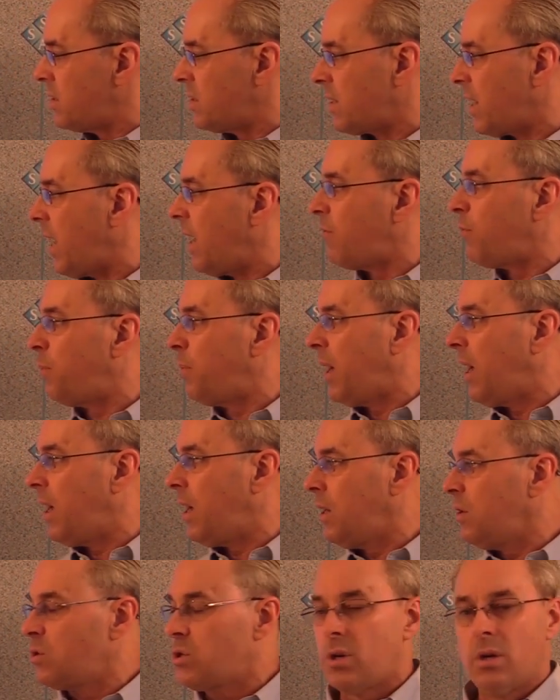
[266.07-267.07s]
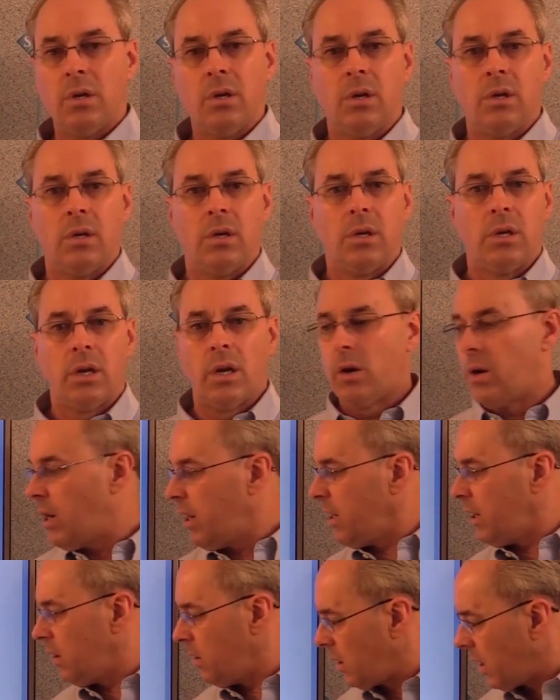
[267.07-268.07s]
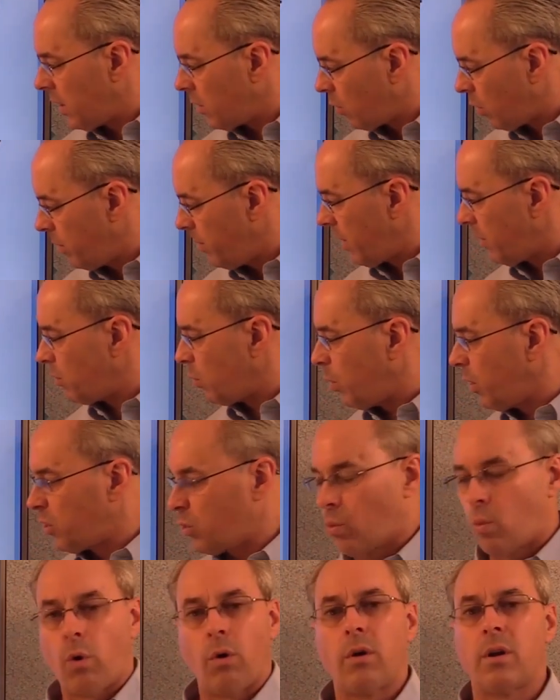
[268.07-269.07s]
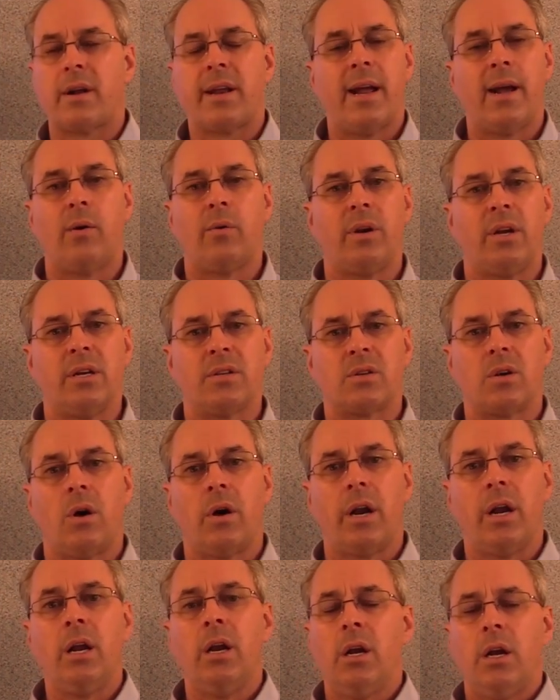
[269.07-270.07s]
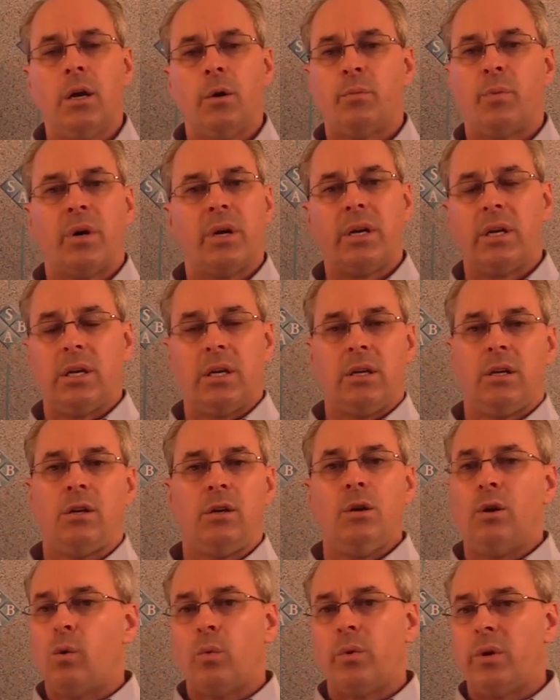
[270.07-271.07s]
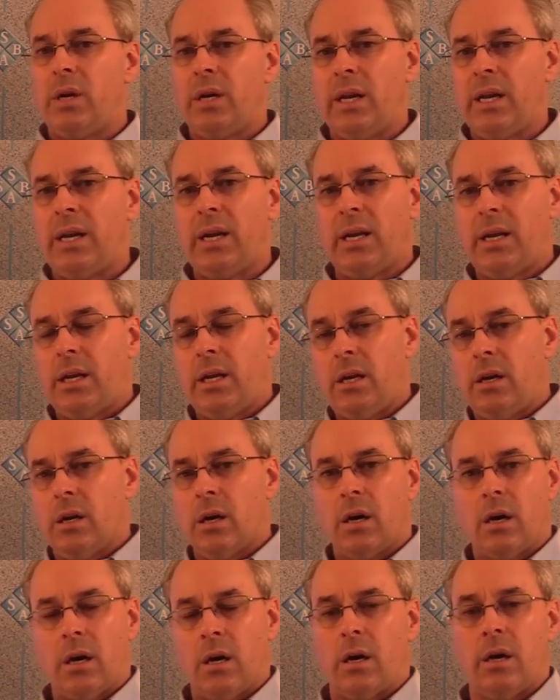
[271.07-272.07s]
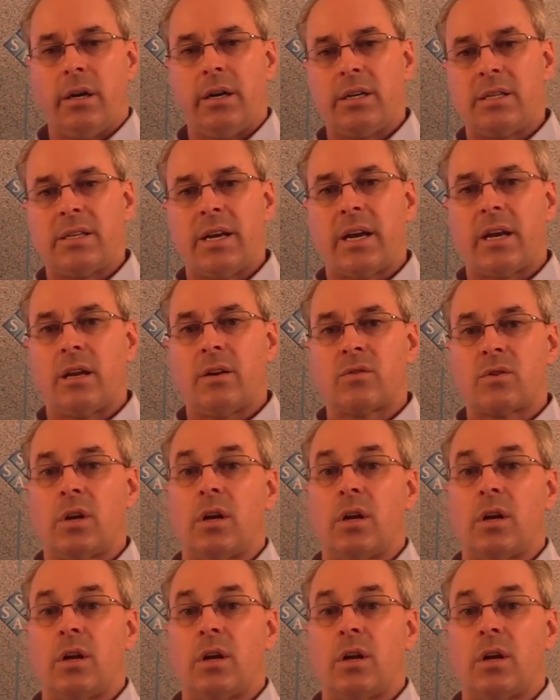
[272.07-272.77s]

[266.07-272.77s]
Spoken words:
It's half a page. I don't remember what the word count is on it, but you don't need an executive.